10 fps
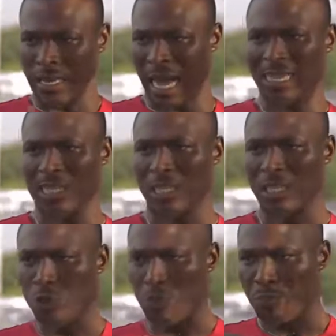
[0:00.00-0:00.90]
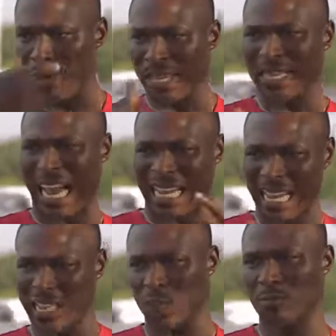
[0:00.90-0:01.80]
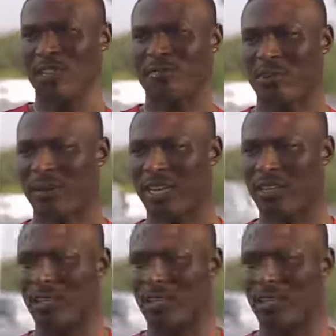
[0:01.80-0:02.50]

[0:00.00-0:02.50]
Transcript: and learn something from there.